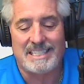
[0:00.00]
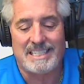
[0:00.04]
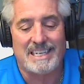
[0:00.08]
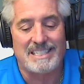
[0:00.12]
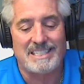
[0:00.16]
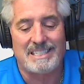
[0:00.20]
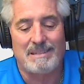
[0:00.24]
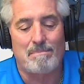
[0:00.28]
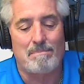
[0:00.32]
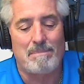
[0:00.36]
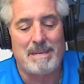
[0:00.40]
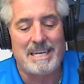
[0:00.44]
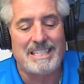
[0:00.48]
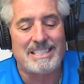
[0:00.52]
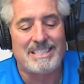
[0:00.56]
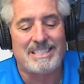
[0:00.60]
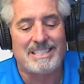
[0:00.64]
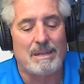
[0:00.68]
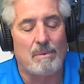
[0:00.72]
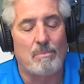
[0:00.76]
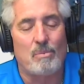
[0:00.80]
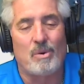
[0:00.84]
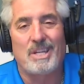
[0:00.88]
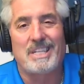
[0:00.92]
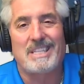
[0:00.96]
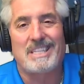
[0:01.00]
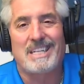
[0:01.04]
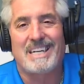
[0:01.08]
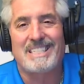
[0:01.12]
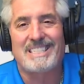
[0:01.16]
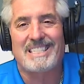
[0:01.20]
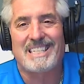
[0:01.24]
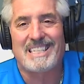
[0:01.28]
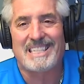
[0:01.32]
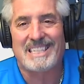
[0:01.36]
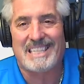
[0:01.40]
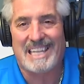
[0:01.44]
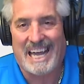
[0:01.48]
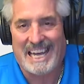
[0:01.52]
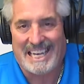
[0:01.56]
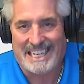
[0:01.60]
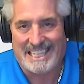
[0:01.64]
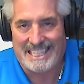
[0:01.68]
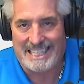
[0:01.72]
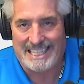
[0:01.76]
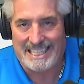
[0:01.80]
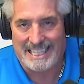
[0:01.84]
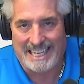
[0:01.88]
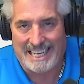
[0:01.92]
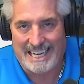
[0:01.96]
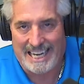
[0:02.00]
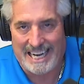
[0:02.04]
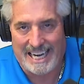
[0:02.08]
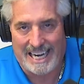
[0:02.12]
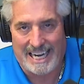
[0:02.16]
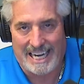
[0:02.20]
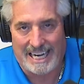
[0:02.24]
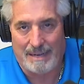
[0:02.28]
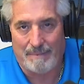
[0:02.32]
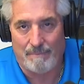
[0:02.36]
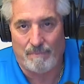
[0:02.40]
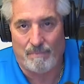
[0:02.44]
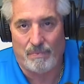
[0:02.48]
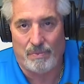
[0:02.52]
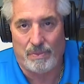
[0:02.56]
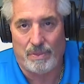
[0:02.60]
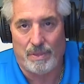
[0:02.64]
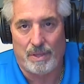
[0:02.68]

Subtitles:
doesn't mean someone doesn't like the game